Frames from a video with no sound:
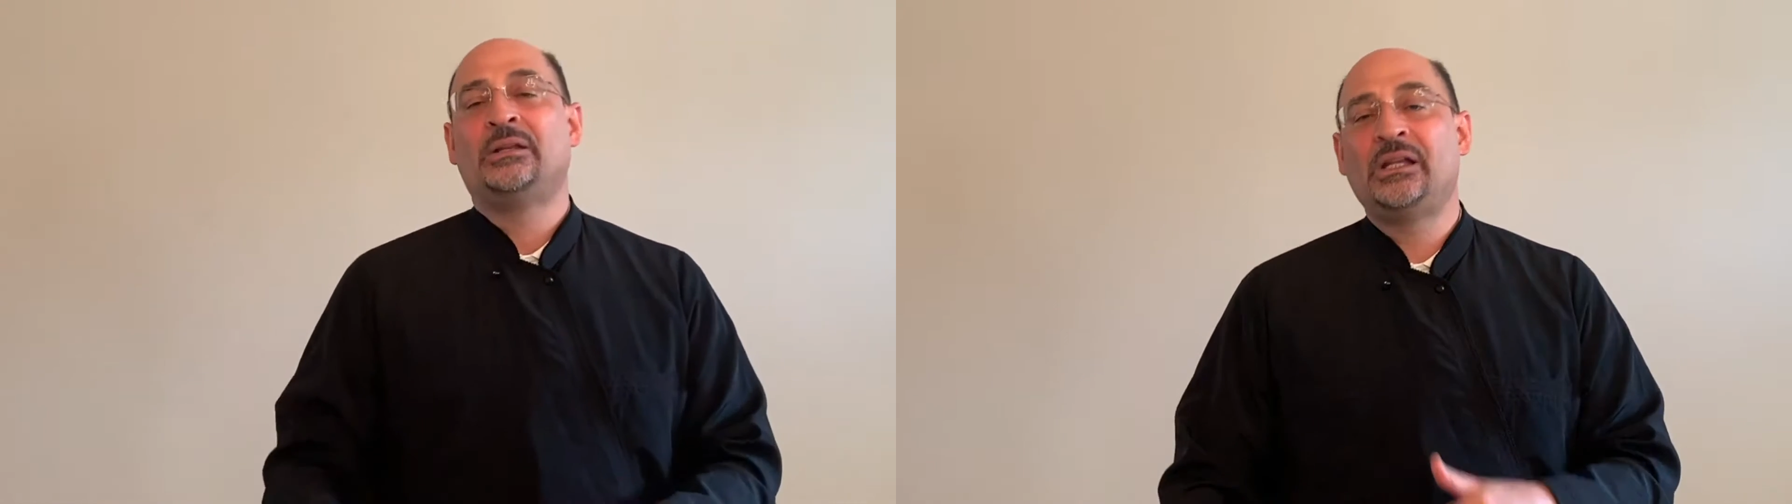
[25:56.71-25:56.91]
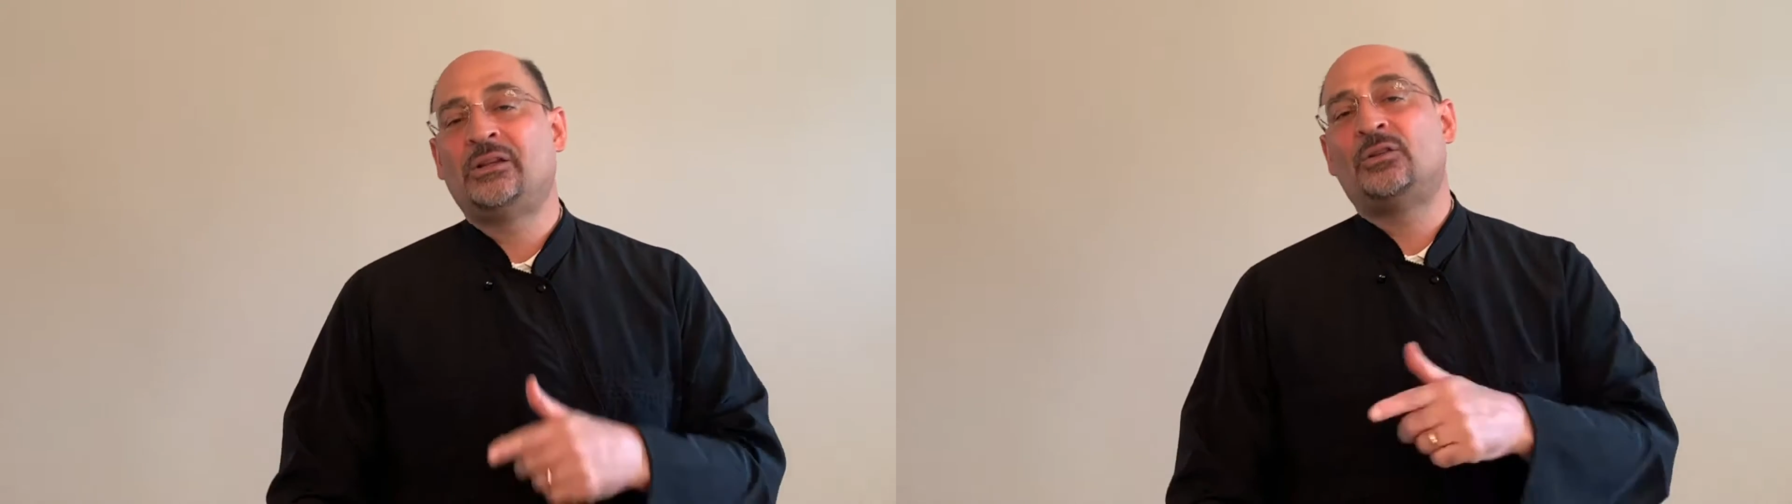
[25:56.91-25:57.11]

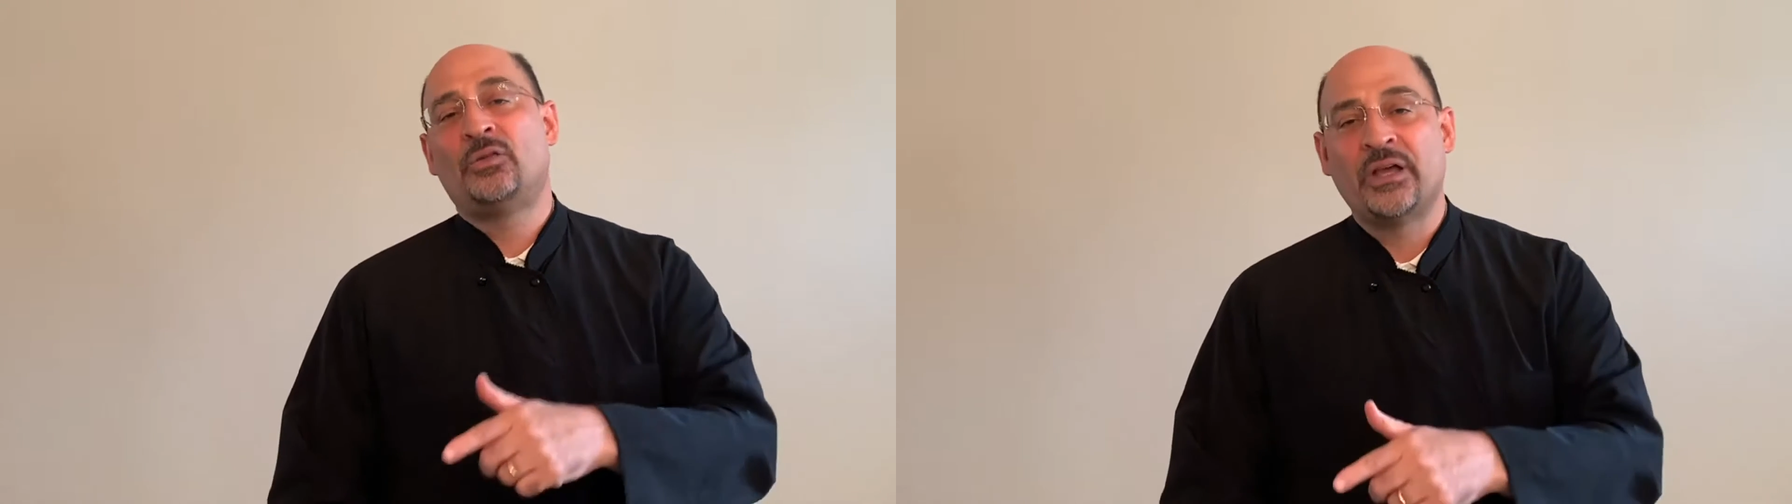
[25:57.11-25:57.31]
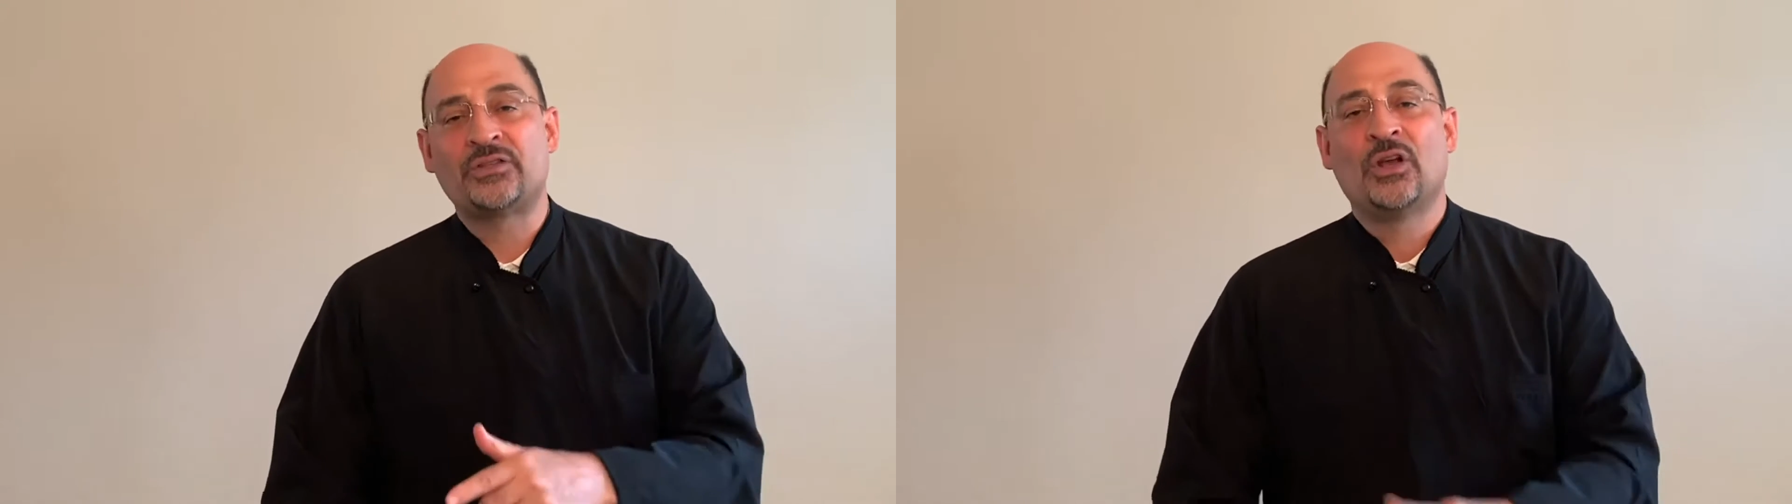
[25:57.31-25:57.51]
need to
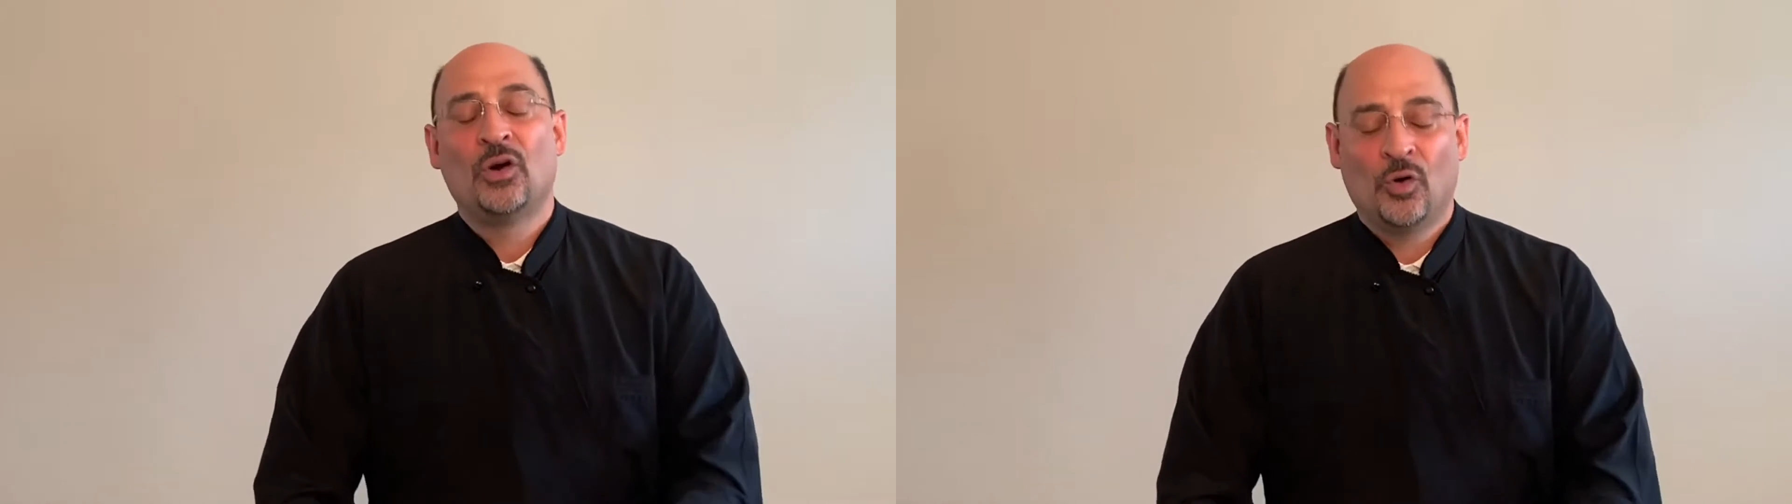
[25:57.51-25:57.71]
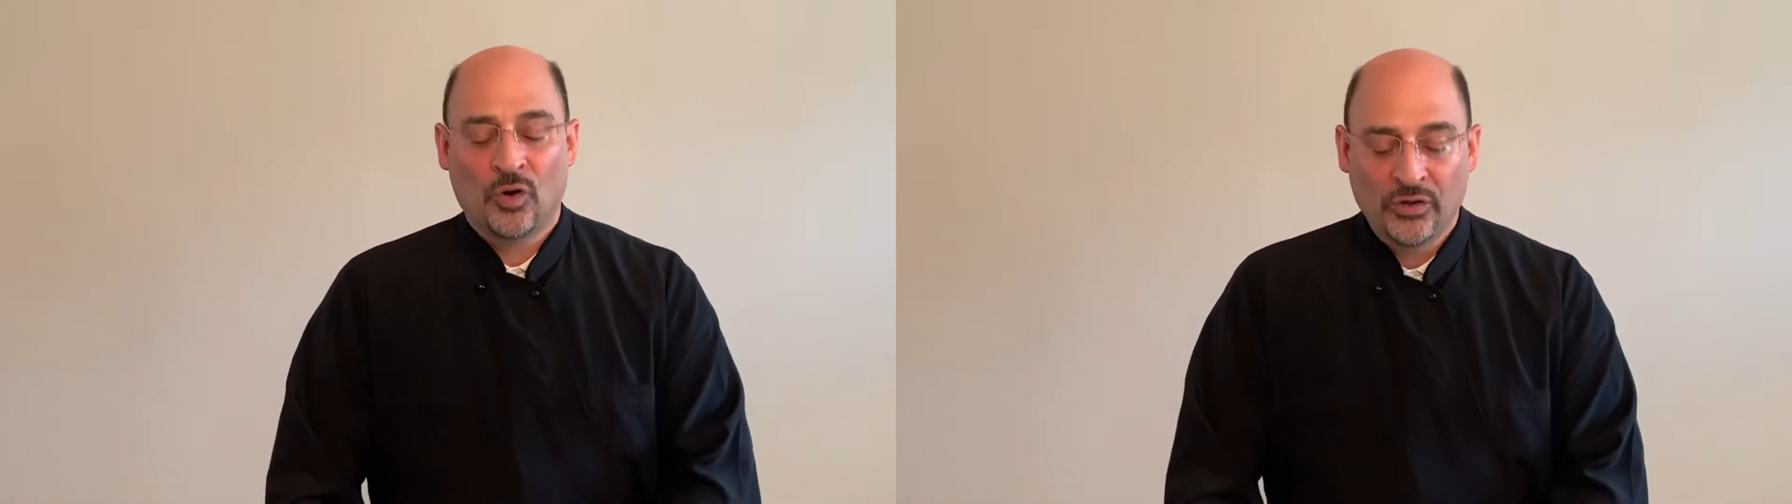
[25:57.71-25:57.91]
do this
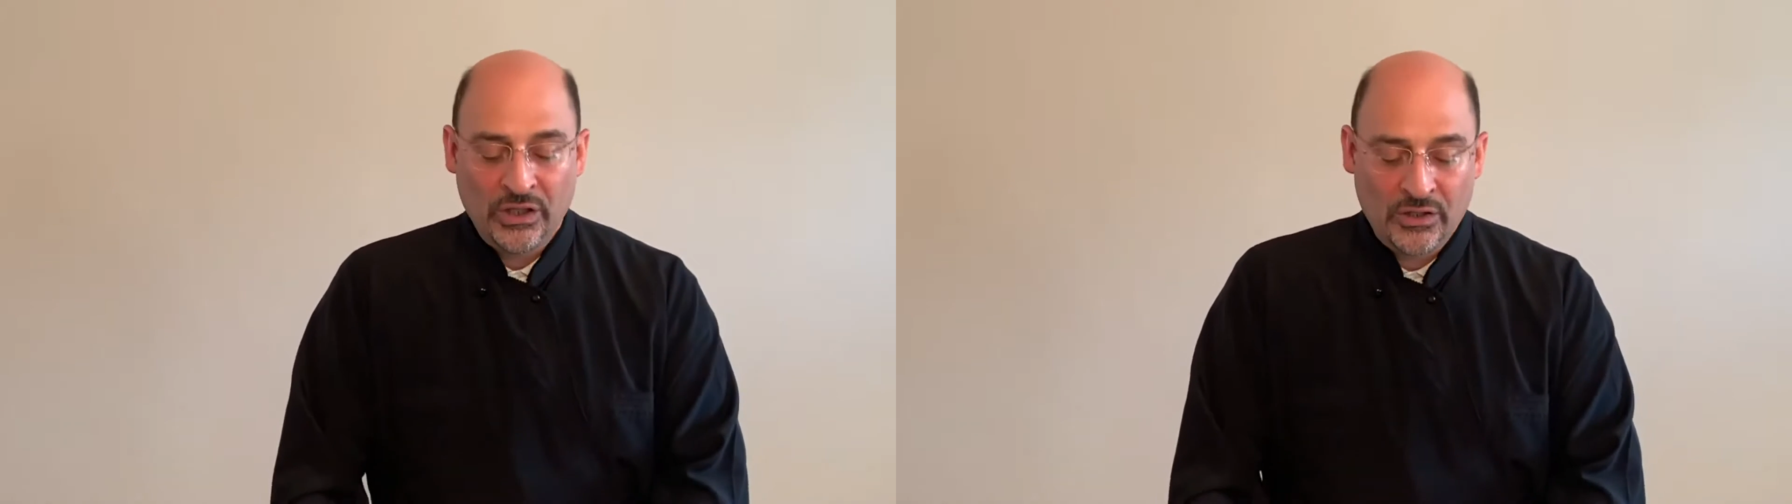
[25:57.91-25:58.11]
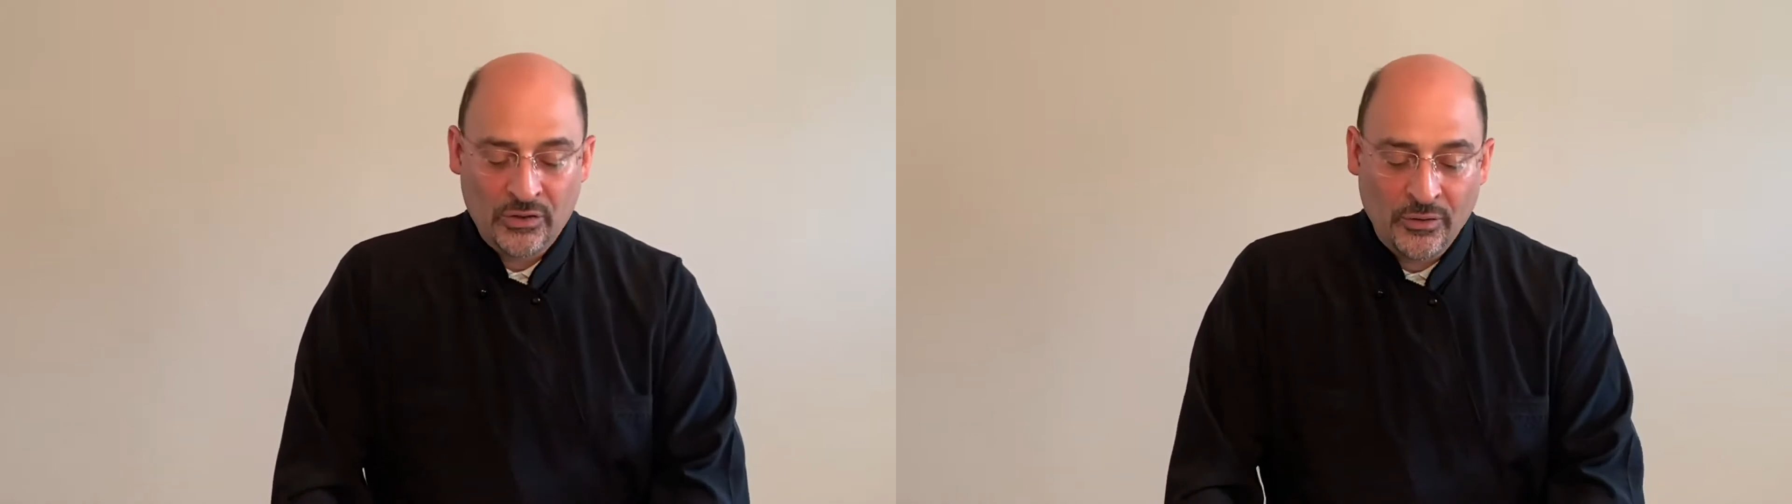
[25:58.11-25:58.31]
or
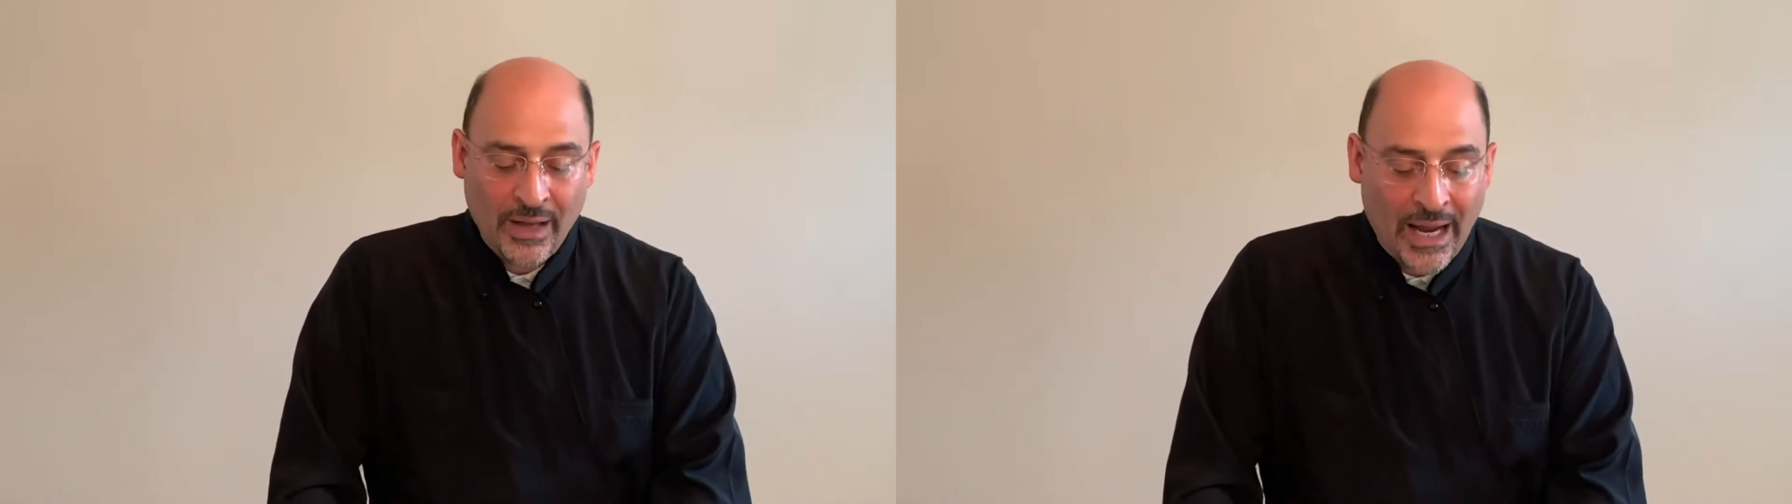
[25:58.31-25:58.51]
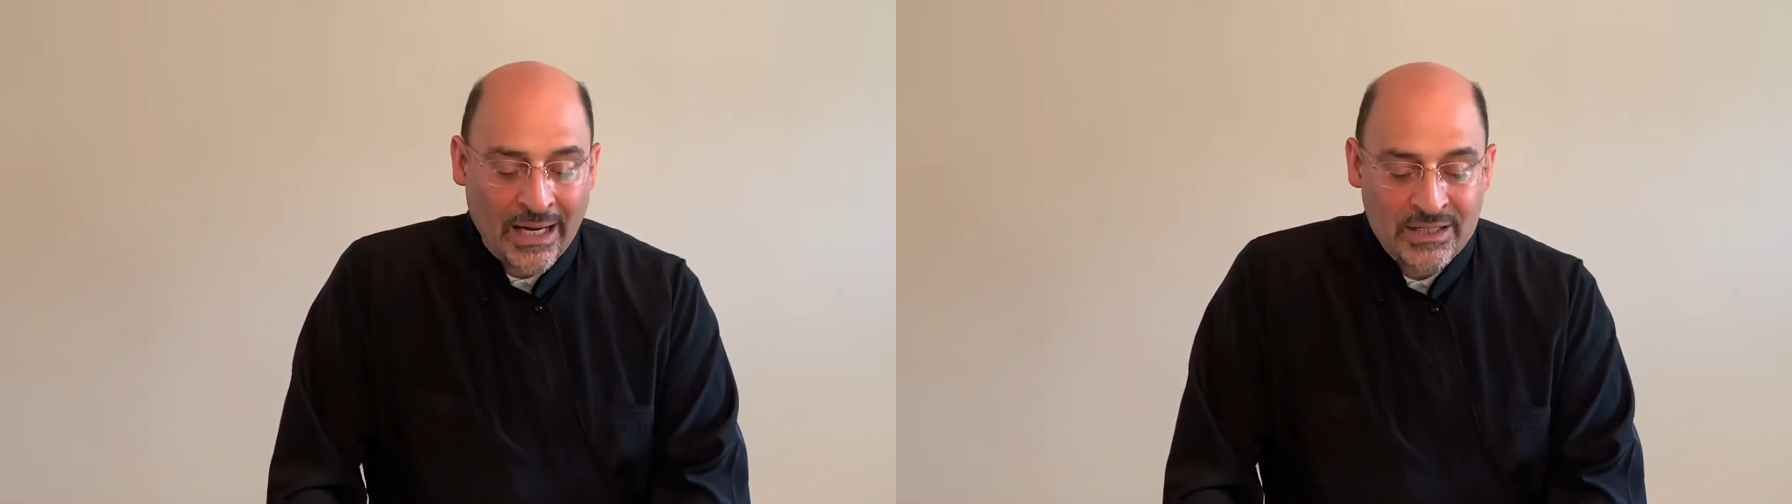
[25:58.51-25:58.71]
need to do
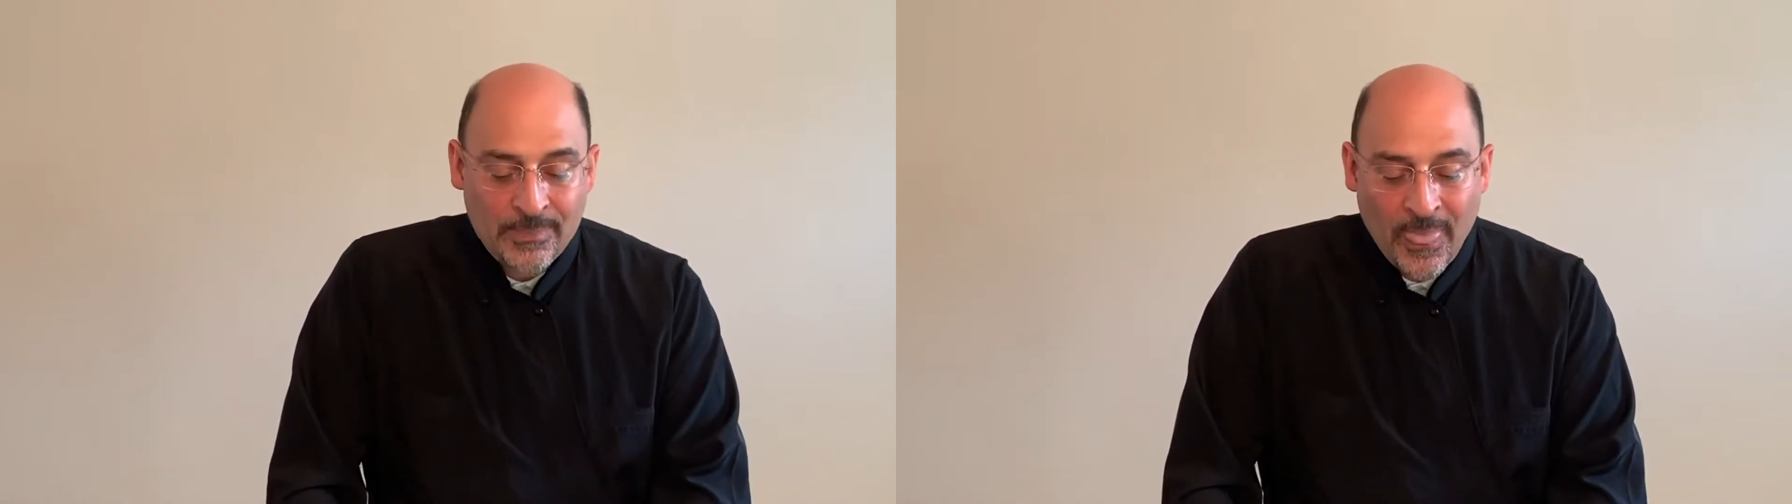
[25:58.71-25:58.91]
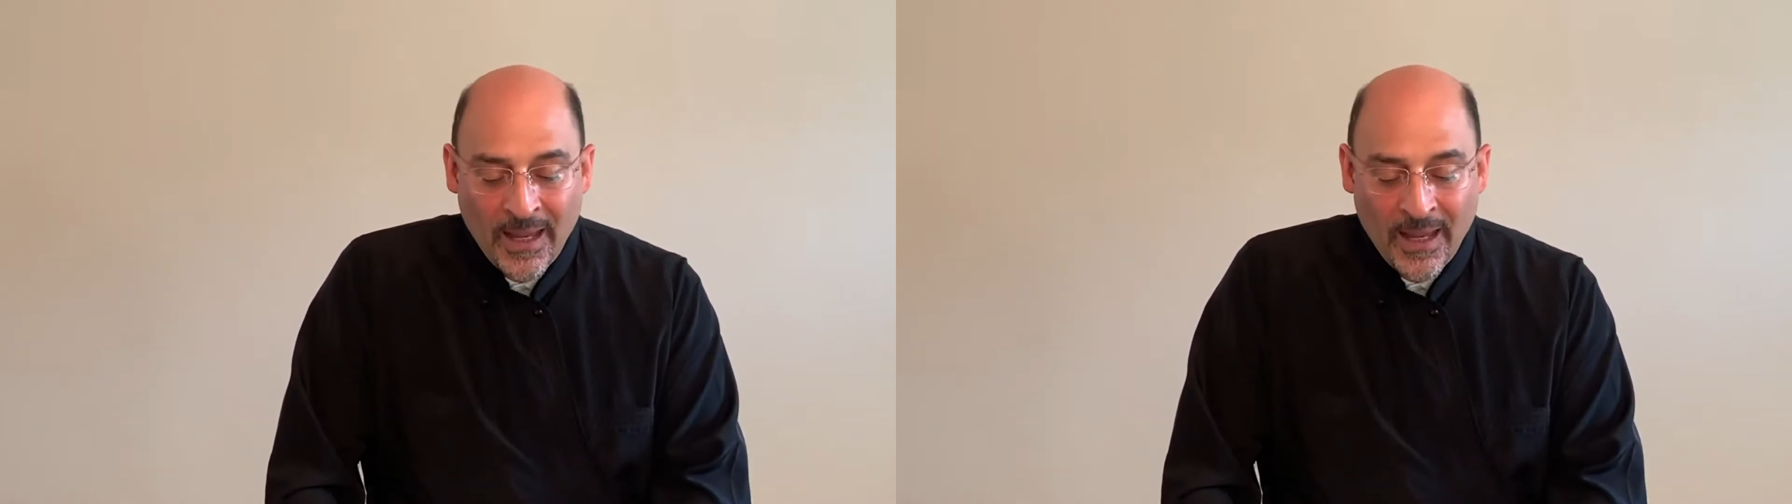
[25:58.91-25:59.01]
that.